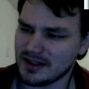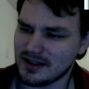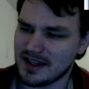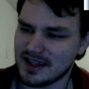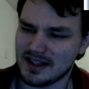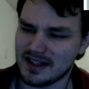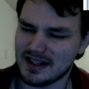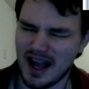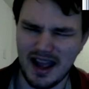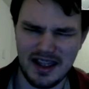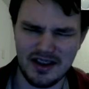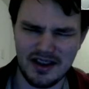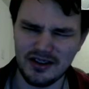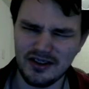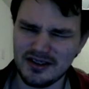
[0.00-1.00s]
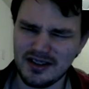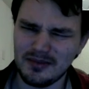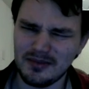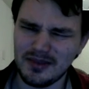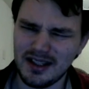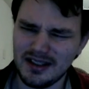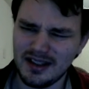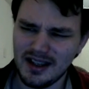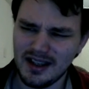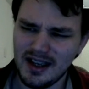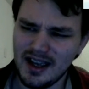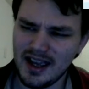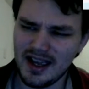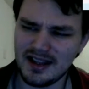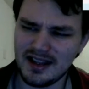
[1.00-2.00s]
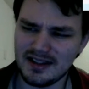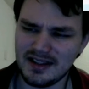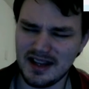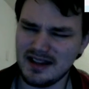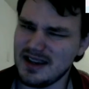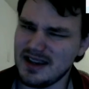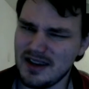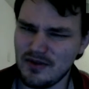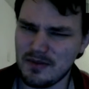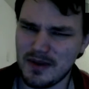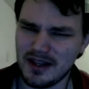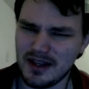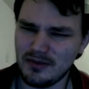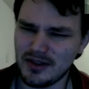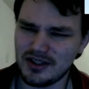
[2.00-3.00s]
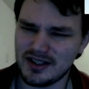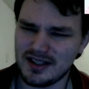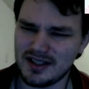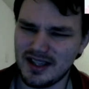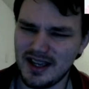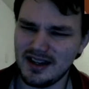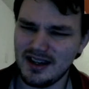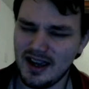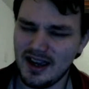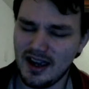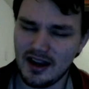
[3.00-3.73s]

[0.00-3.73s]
did he not hear something? And then he repeated what she said?